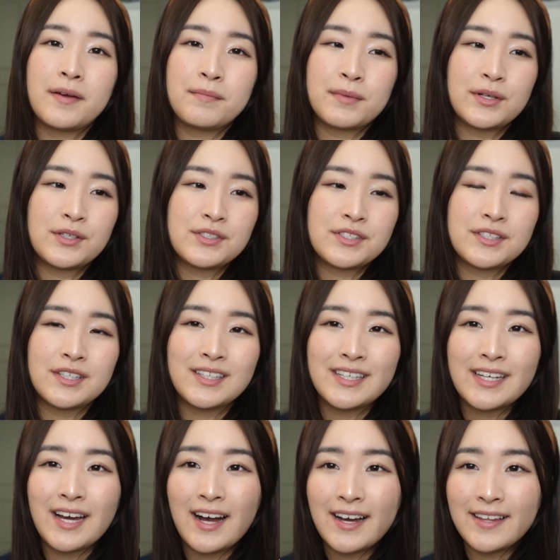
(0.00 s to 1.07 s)

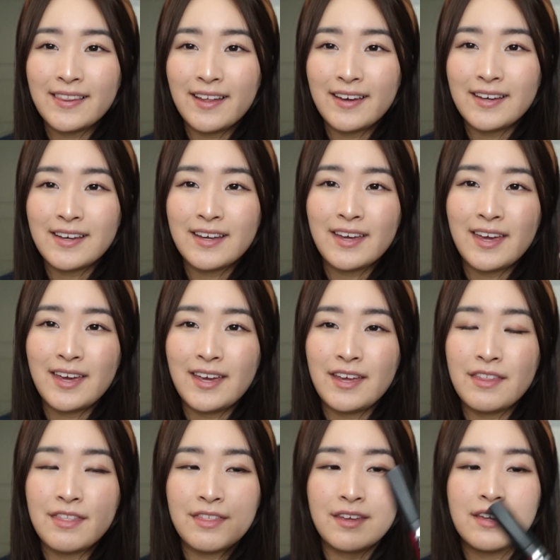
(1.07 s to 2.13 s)
Personally, I like a
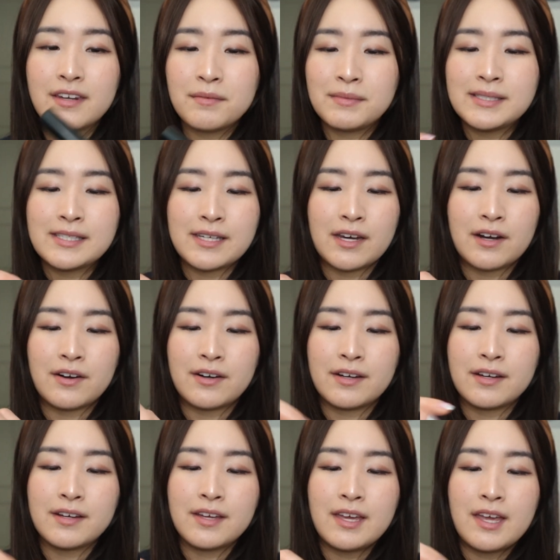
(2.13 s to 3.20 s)
thin
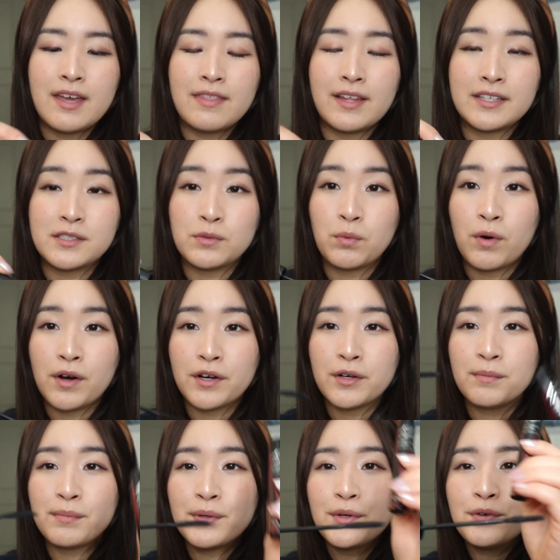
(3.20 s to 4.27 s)
mascara that's
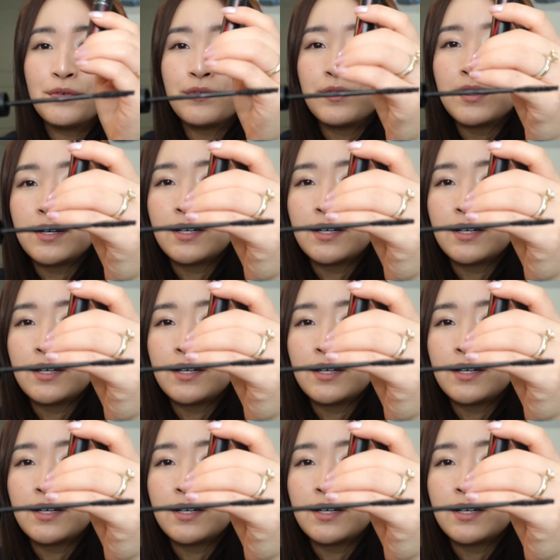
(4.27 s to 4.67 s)
waterproof